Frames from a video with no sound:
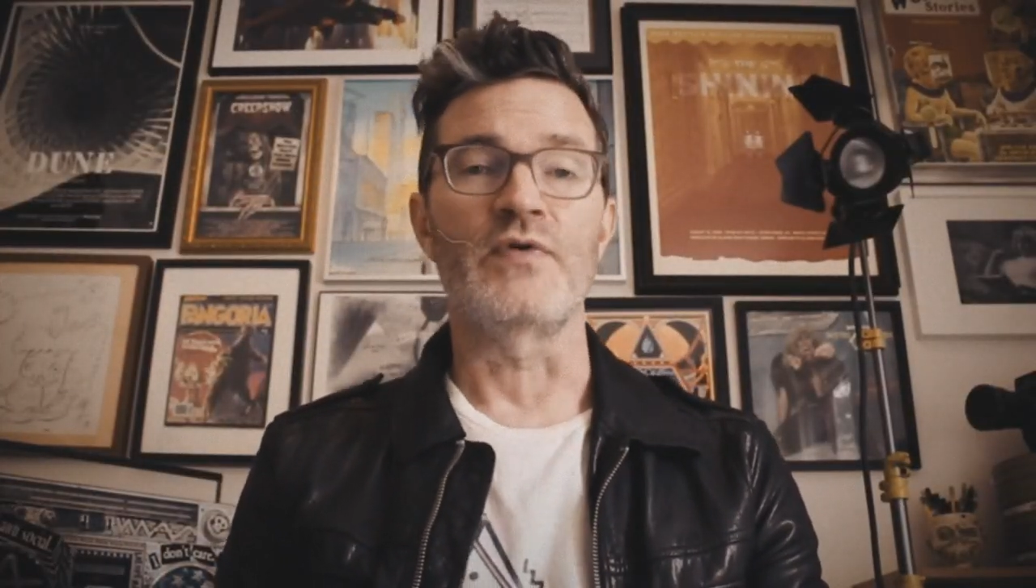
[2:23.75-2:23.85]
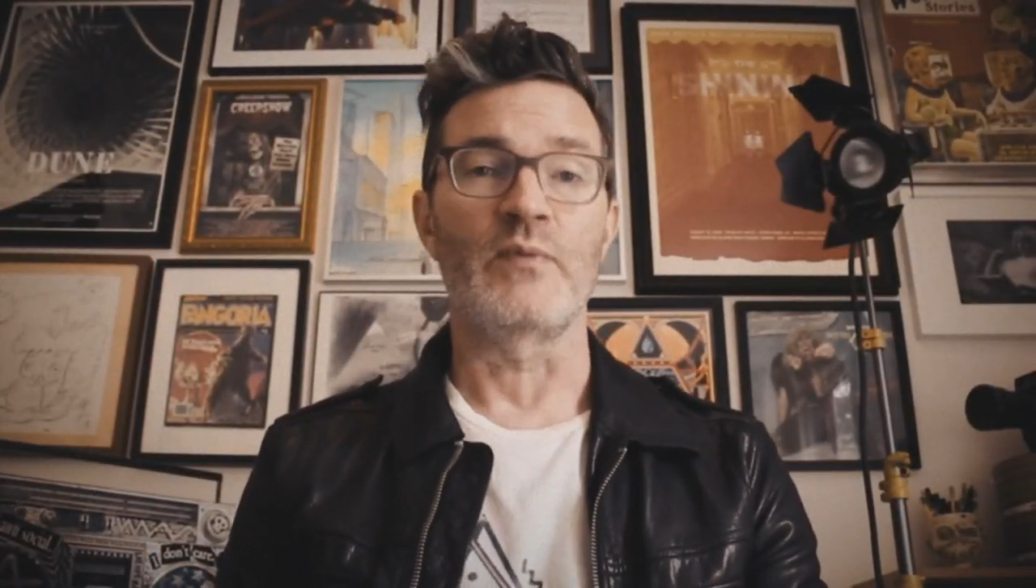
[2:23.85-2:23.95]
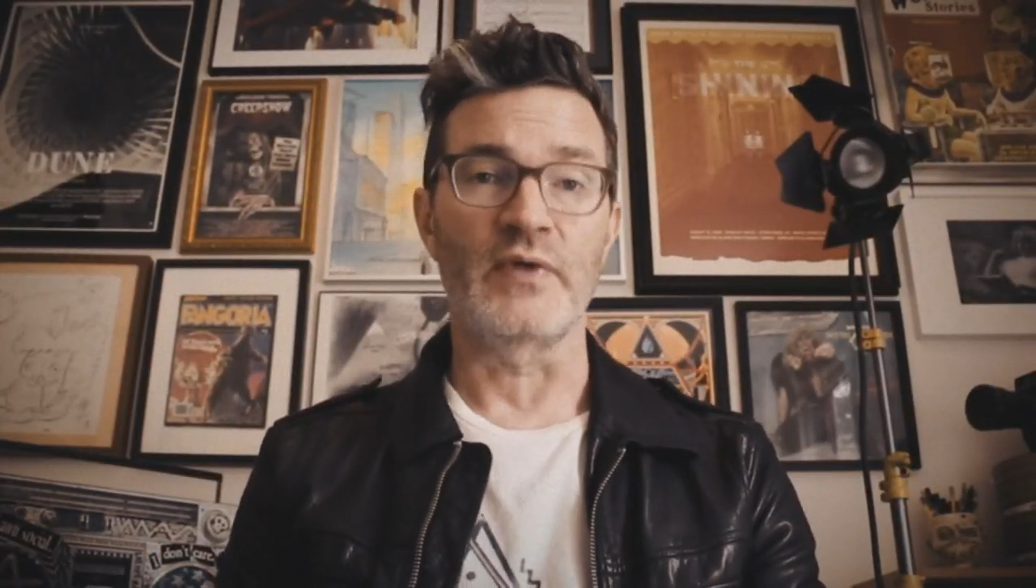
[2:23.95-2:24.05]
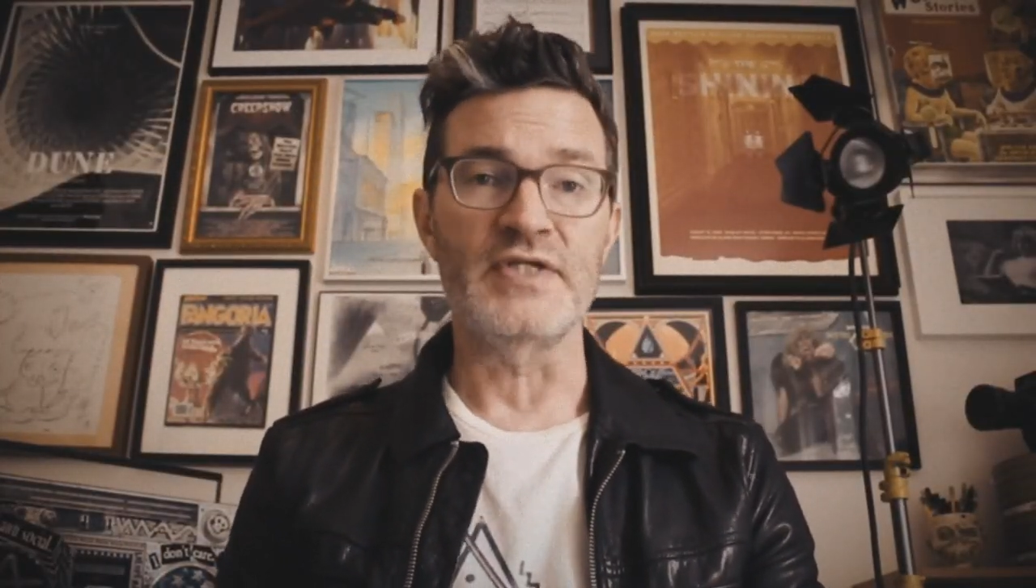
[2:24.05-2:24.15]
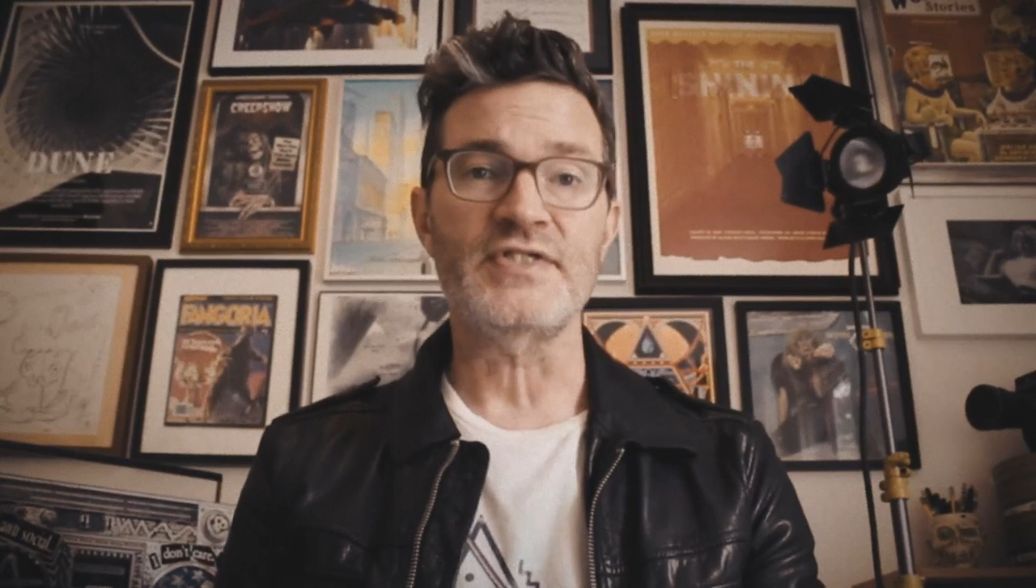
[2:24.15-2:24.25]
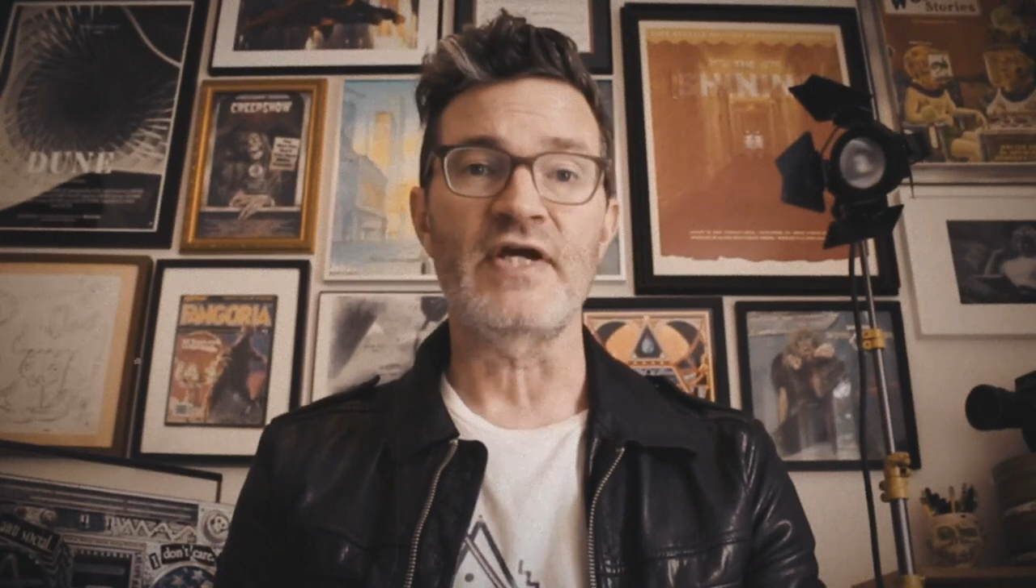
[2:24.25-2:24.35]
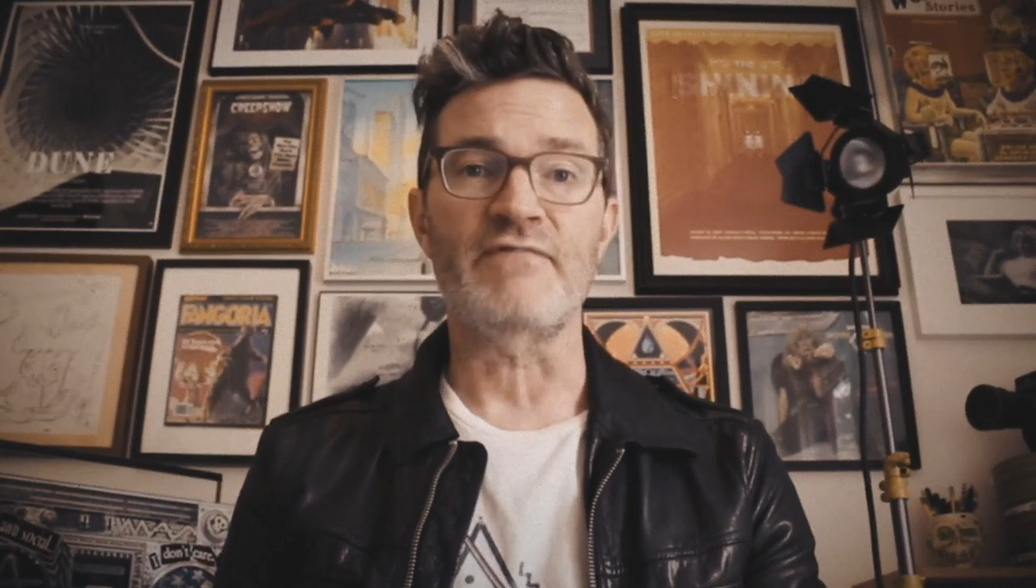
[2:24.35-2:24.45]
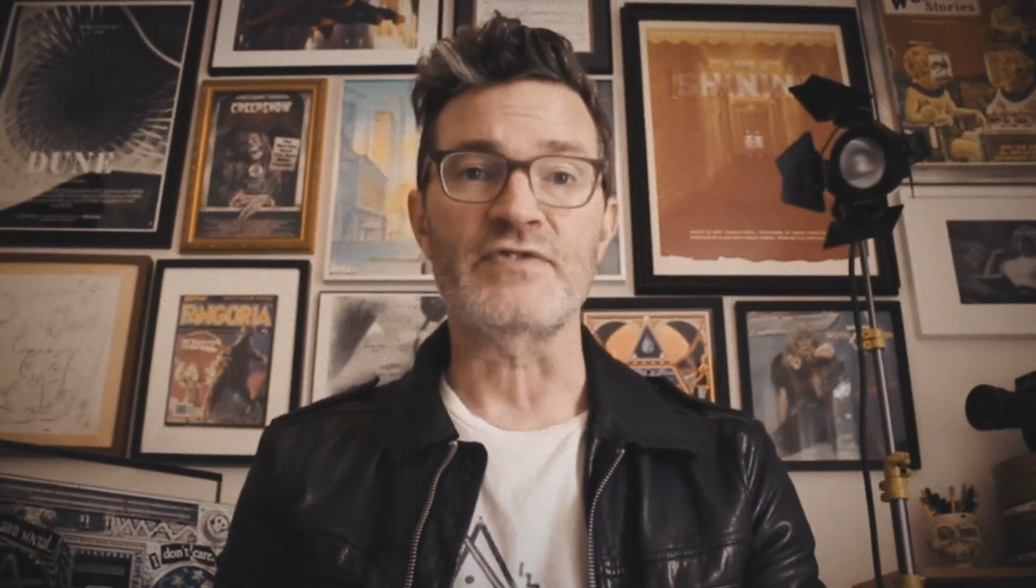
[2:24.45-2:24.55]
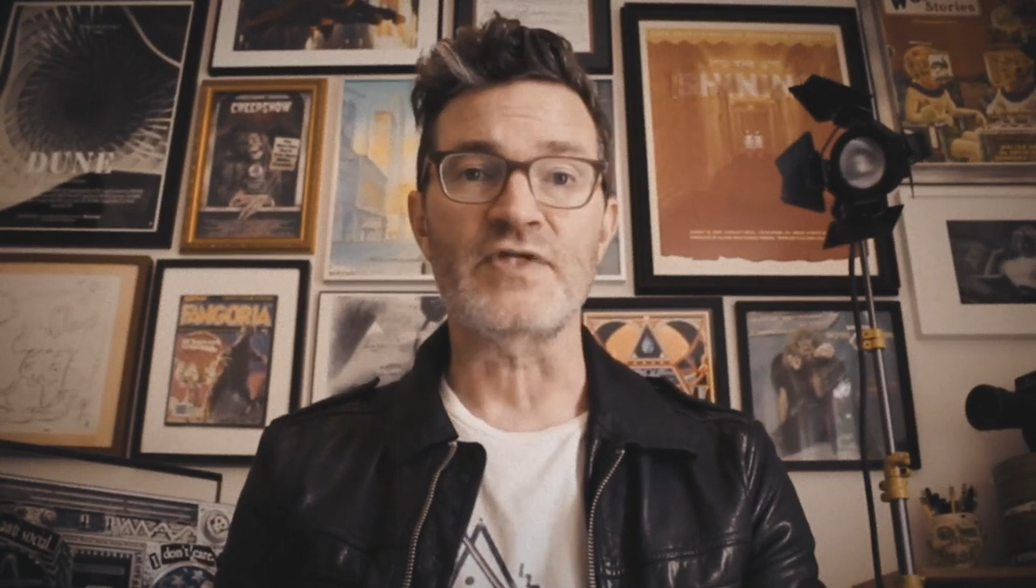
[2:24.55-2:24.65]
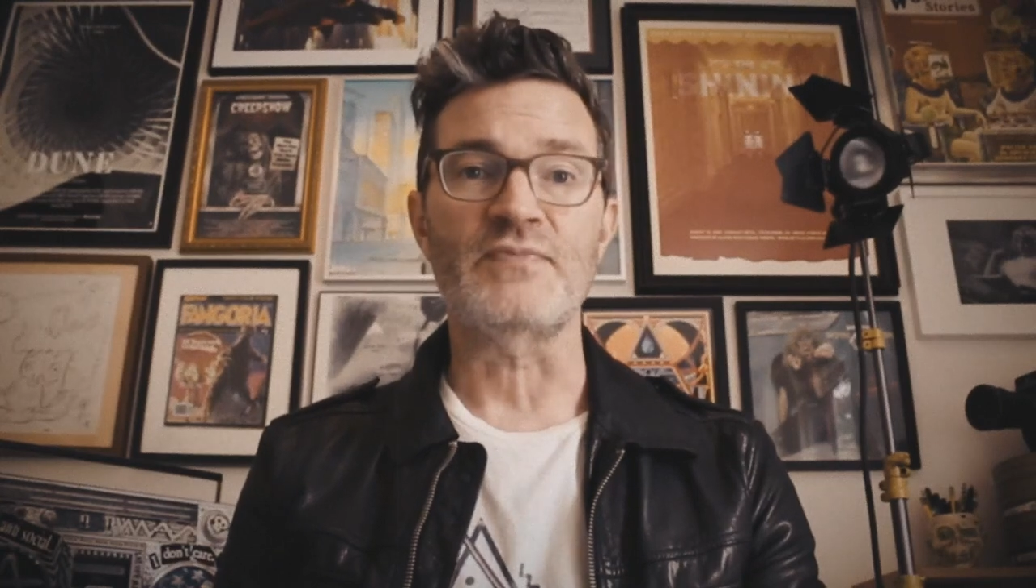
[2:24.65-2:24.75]
with a release
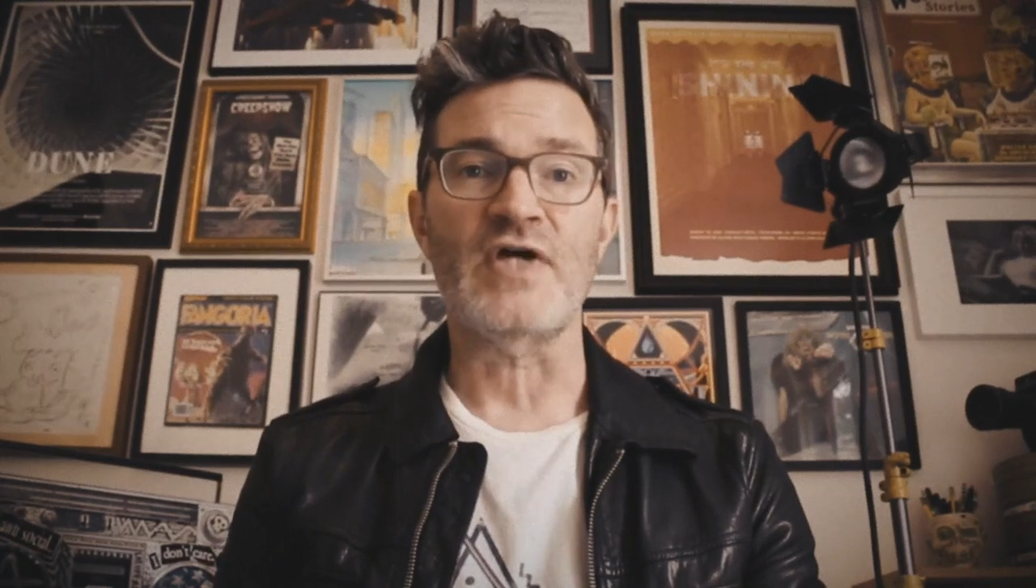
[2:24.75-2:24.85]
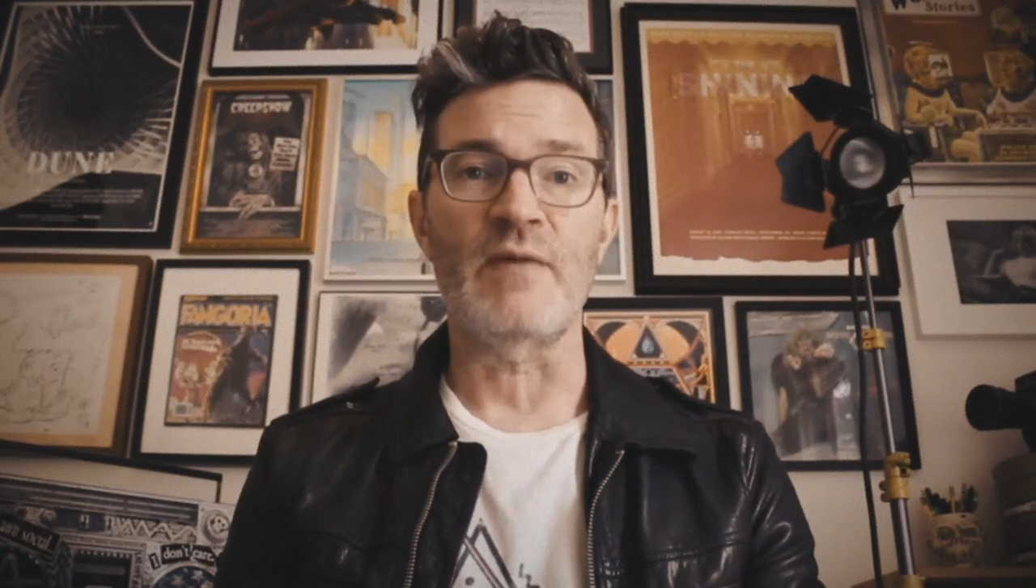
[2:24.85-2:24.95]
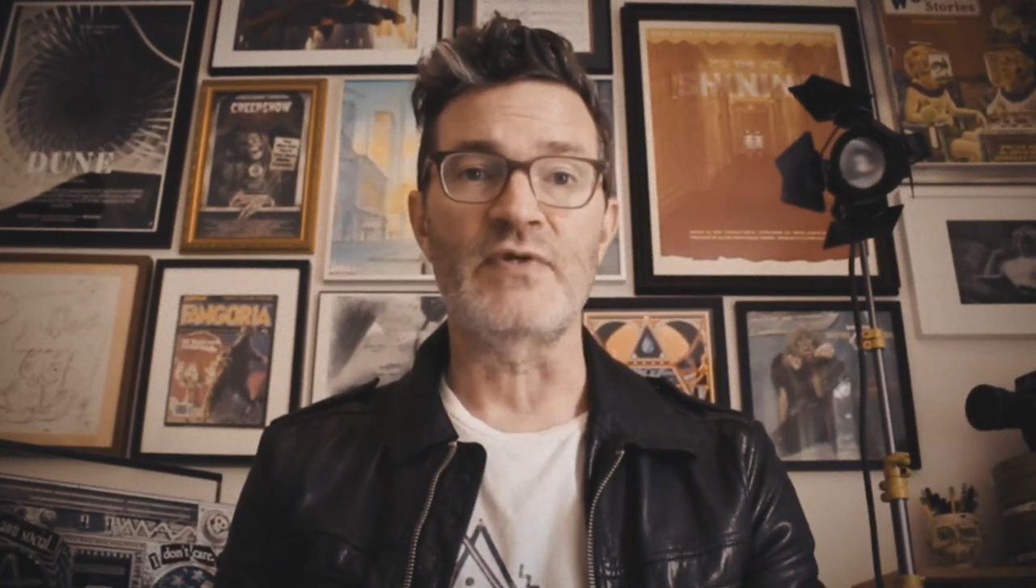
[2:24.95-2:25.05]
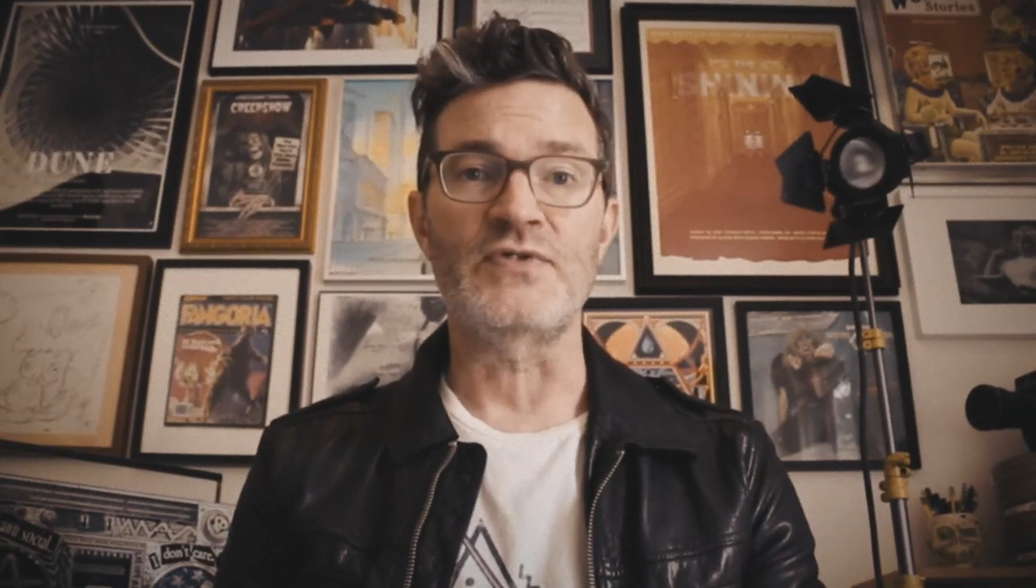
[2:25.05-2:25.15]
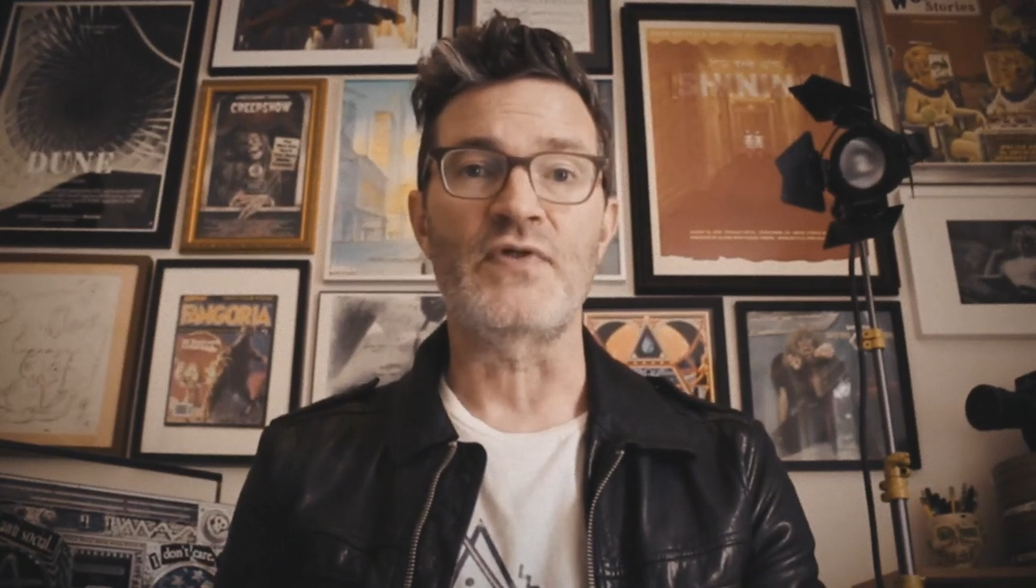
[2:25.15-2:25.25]
date of sometime